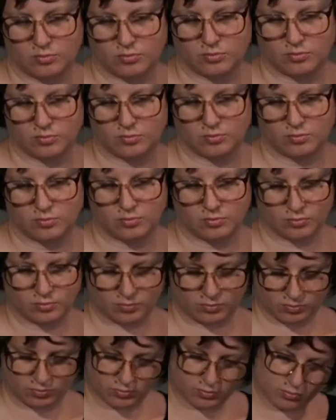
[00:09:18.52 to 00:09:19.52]

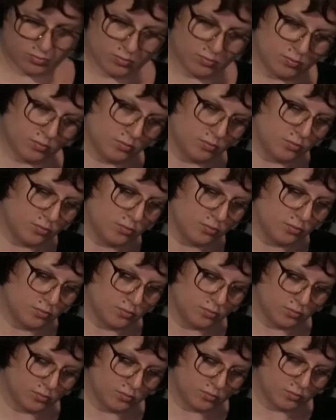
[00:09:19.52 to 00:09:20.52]

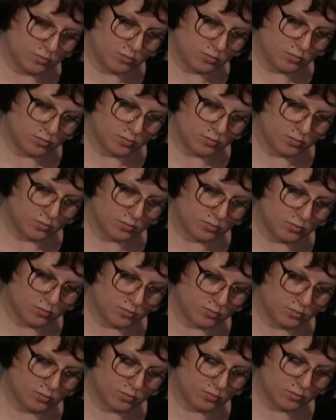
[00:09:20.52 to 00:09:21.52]

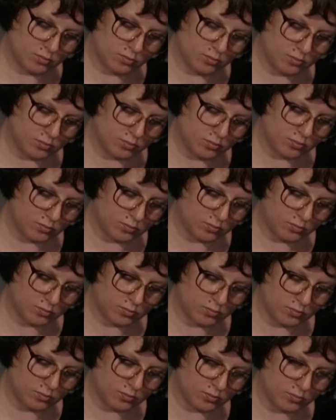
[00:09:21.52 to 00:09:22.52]

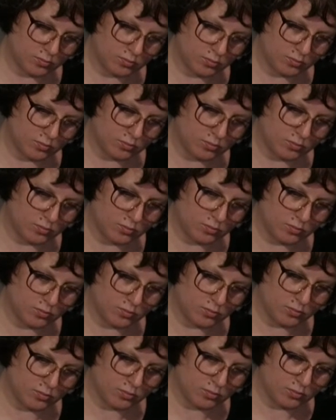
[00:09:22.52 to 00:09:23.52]

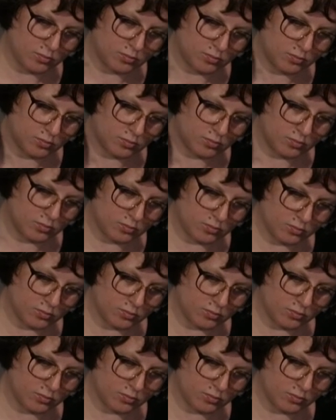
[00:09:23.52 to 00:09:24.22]
The person shown says nothing.